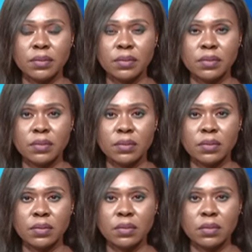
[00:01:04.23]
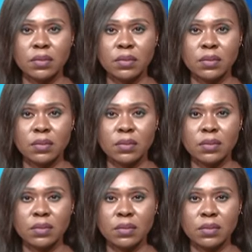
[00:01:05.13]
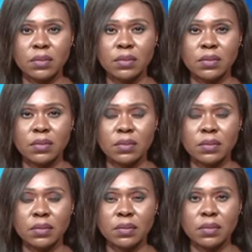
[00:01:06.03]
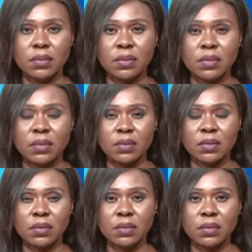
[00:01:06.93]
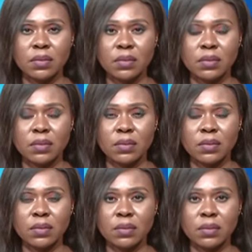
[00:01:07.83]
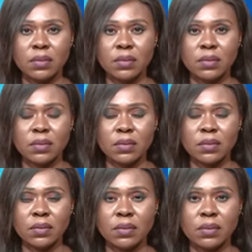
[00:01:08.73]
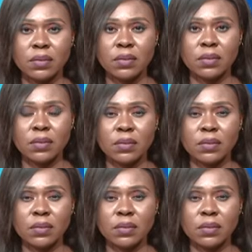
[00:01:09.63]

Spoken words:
[no speech]